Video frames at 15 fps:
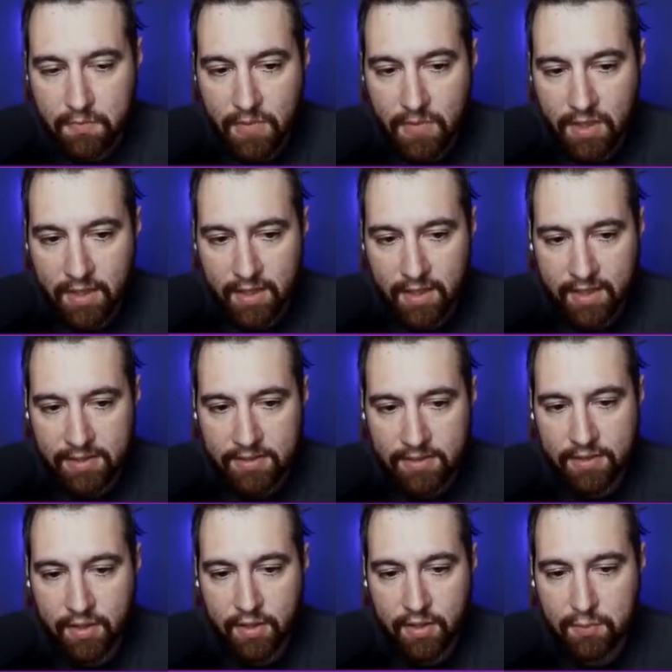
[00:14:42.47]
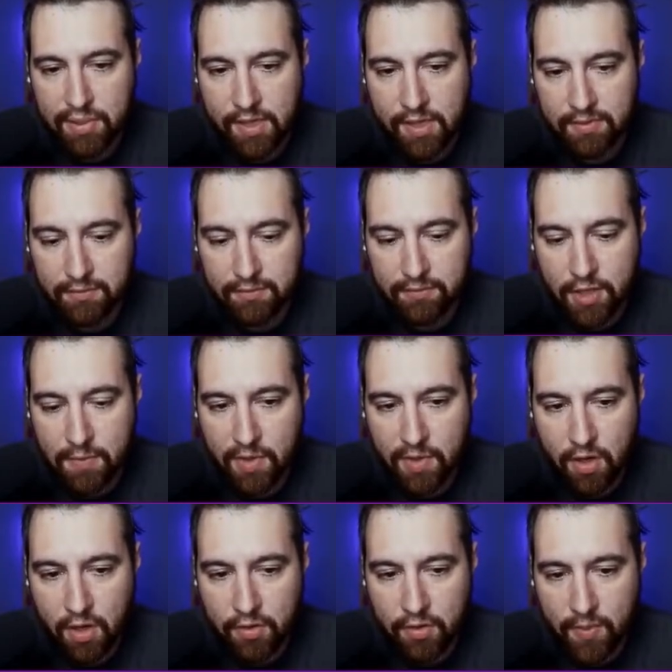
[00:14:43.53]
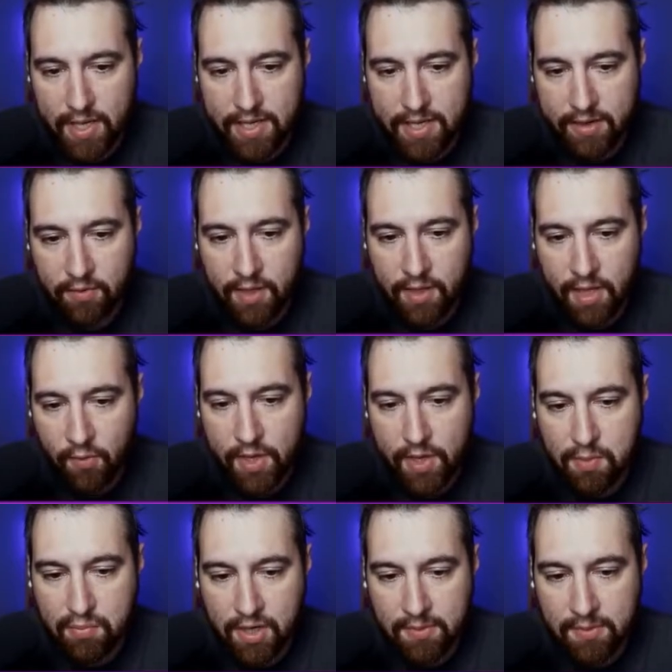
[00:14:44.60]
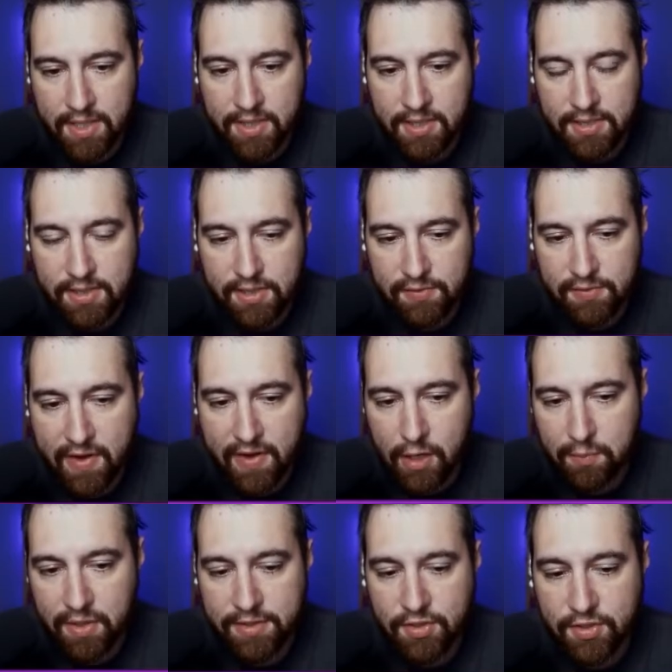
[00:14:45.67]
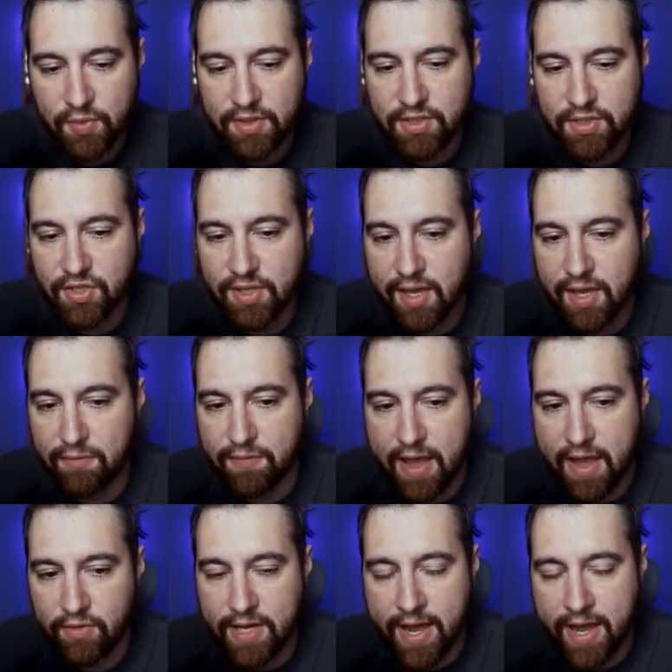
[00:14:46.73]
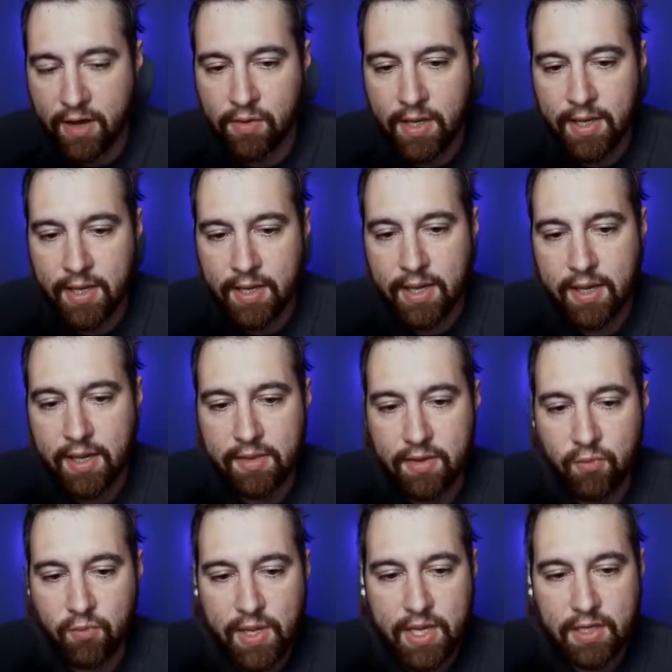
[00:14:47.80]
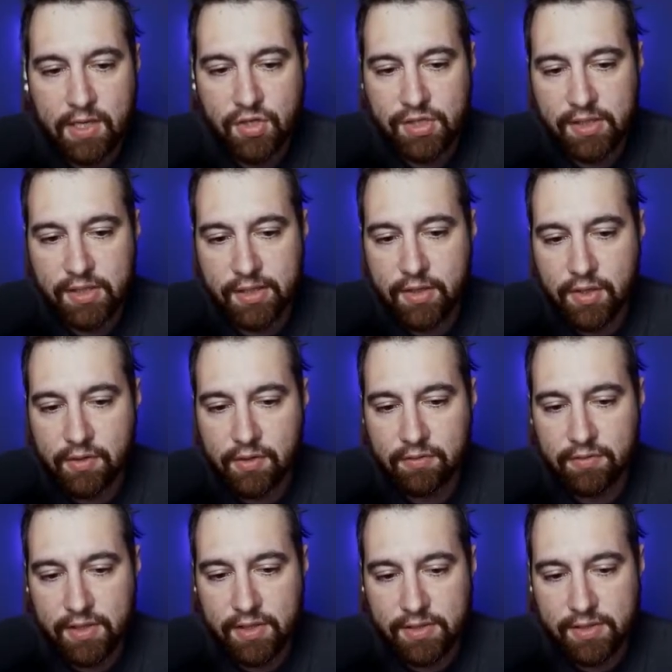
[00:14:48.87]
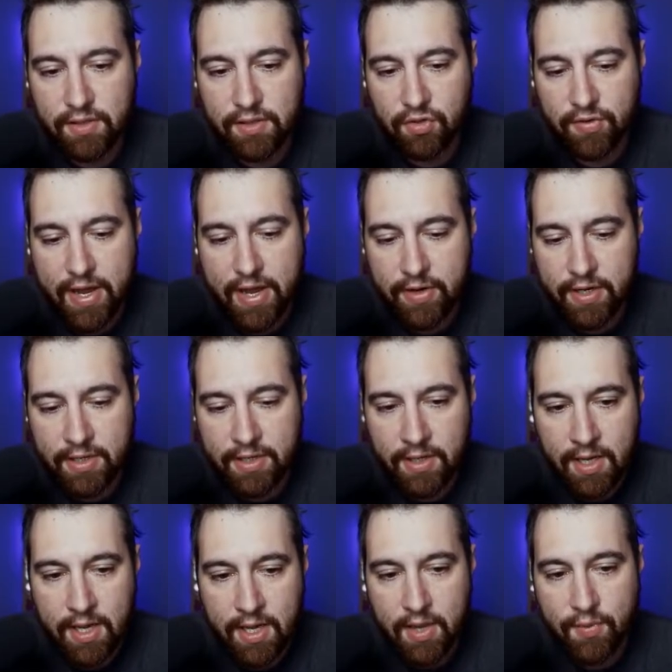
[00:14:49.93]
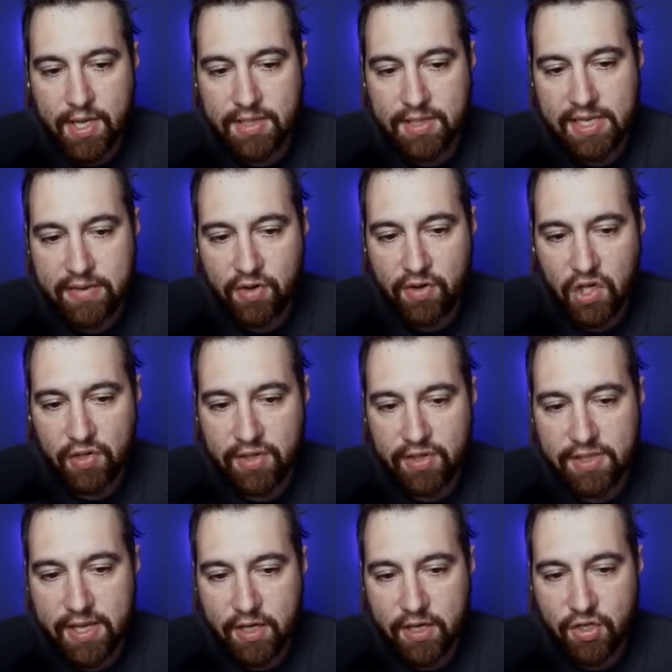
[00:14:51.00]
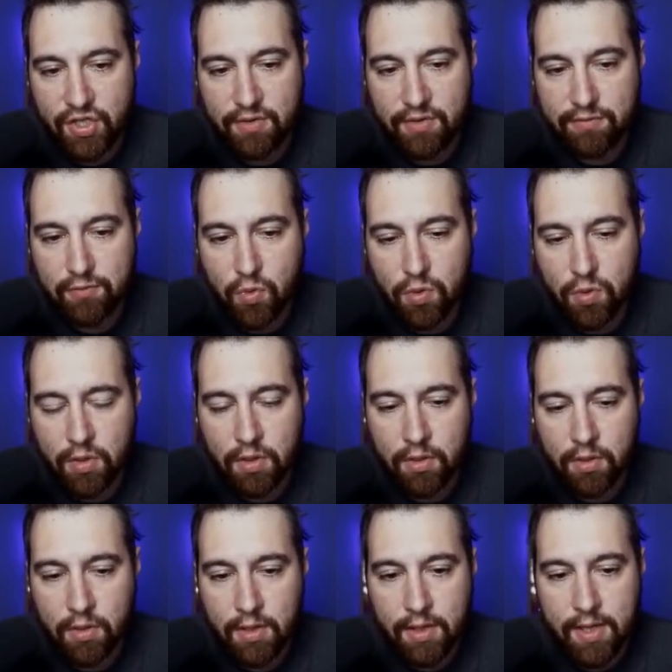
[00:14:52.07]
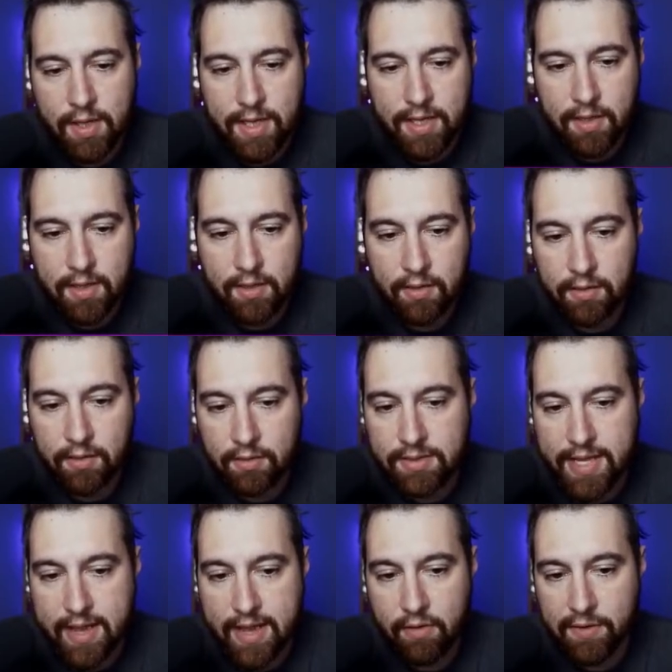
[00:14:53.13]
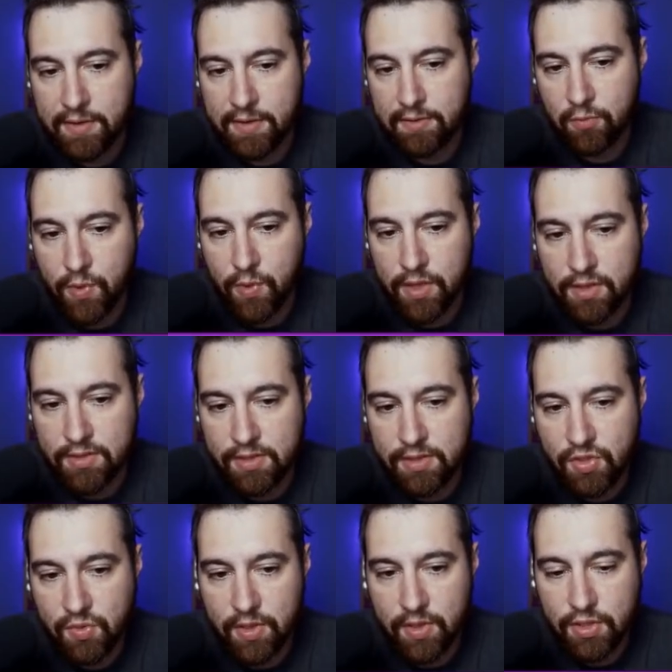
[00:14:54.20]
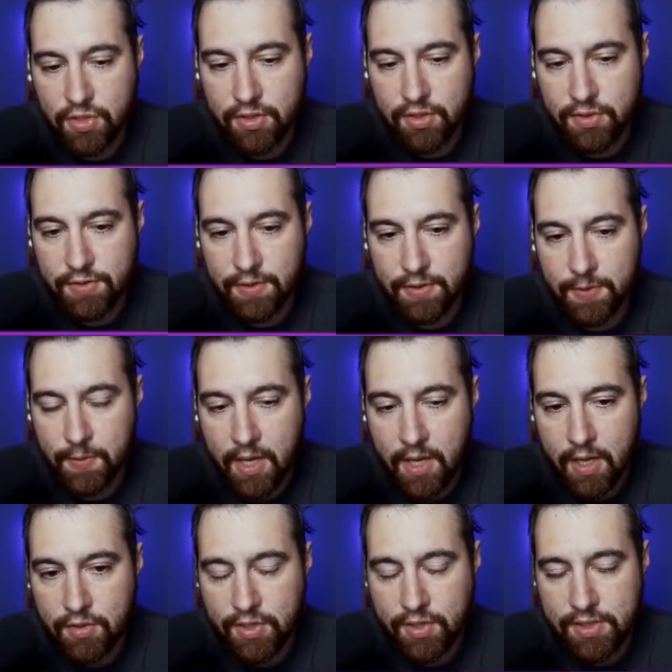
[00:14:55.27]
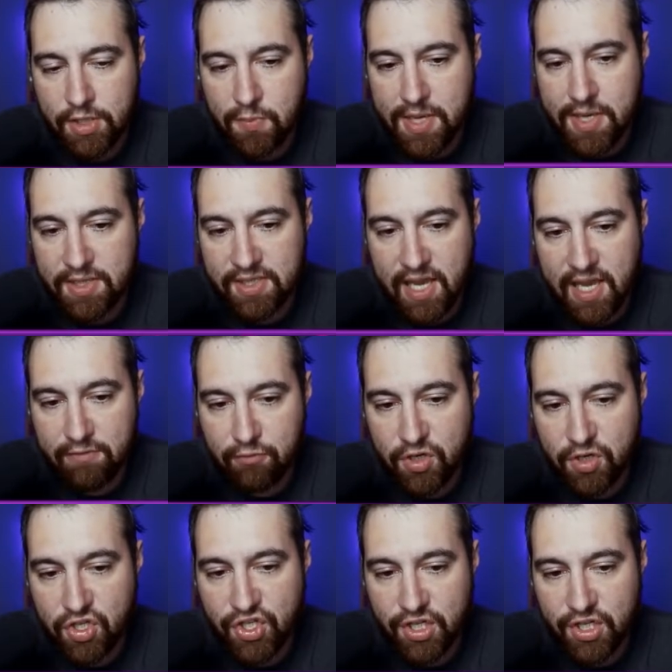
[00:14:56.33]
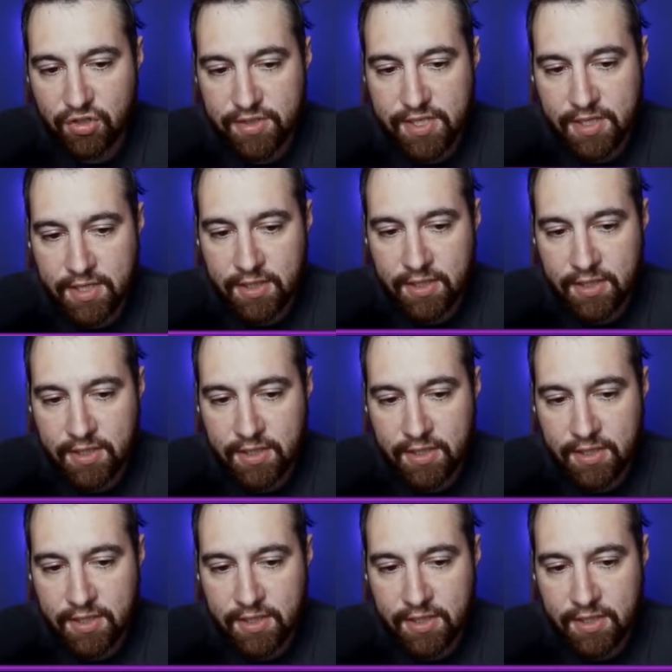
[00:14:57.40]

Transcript: And they're going to probably farm all the way down. We can probably get to this Fire Punch, which they found out, and then we can just let go of this Groudon, and we can save all this energy for our Dialga and win this situation. So just to be safe, we shield here.